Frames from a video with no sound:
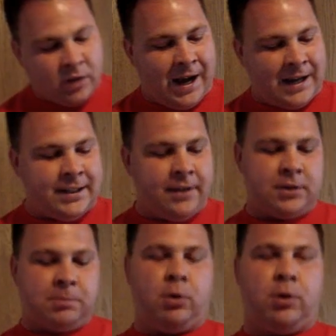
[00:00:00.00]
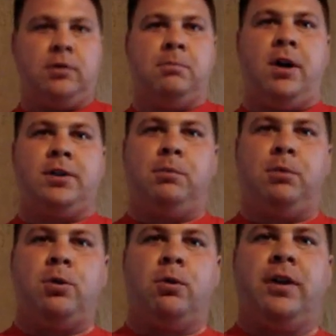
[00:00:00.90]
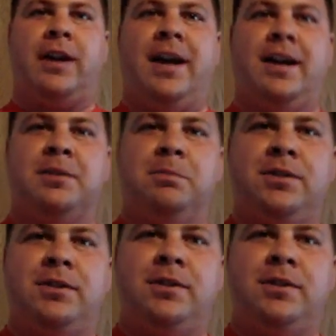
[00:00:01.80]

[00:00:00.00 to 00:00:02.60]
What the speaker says: I say there's multiple orgasms.